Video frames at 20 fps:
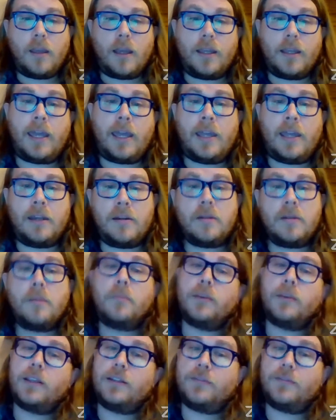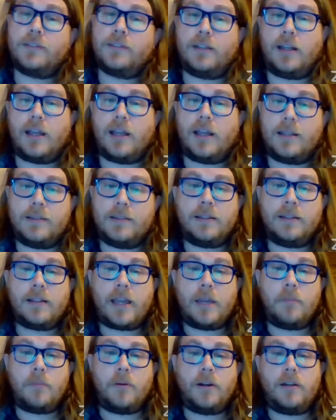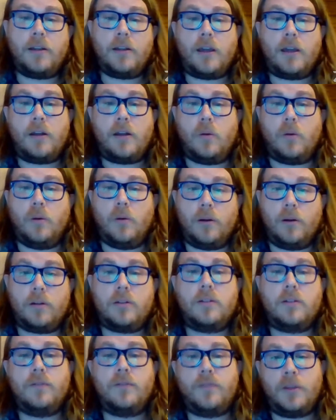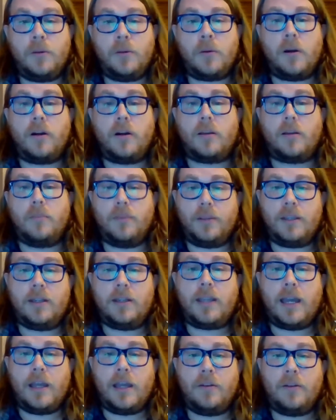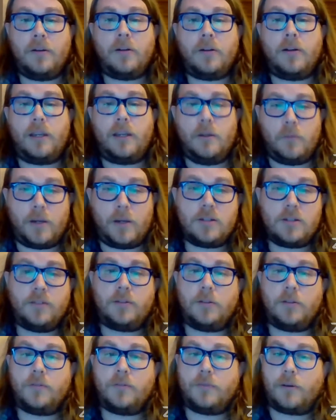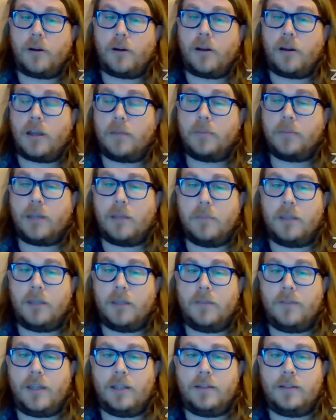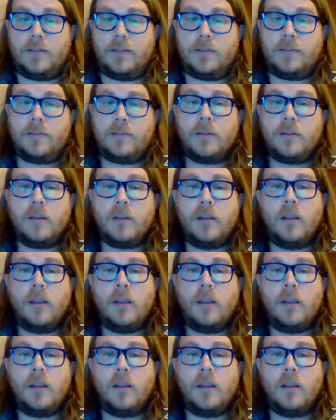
Again, please visit hudsonlibrary.org to view our complete calendar and register for our upcoming events.